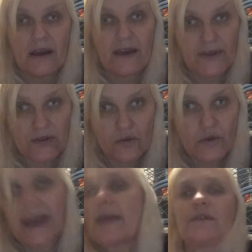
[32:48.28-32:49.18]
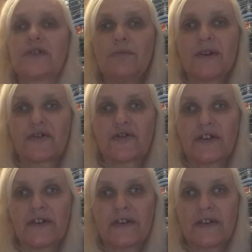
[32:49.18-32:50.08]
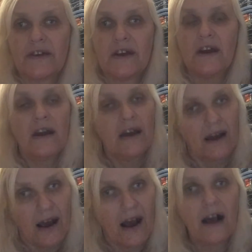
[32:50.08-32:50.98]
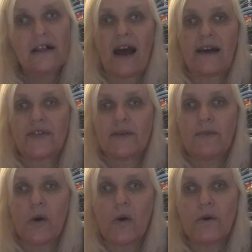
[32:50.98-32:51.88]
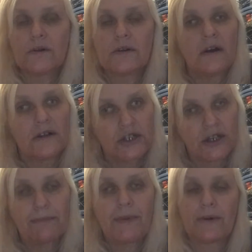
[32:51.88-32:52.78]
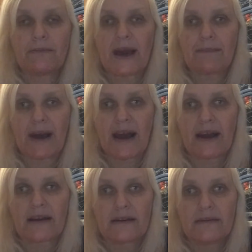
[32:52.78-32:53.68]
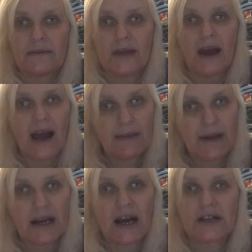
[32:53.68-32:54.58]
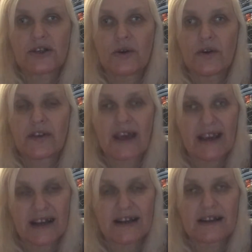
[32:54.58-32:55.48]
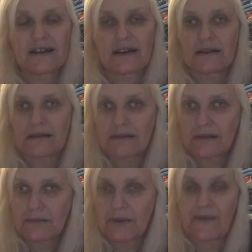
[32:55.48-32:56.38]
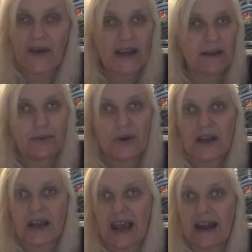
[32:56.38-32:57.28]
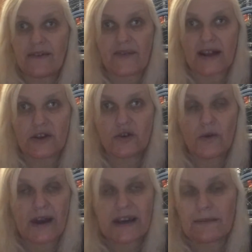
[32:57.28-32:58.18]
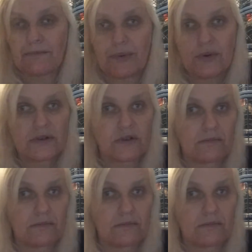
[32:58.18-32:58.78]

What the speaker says: "If it's okay with you, mistress, I'll have them all jump on my back. I'm a large horse. If I can pull a caravan, I can pull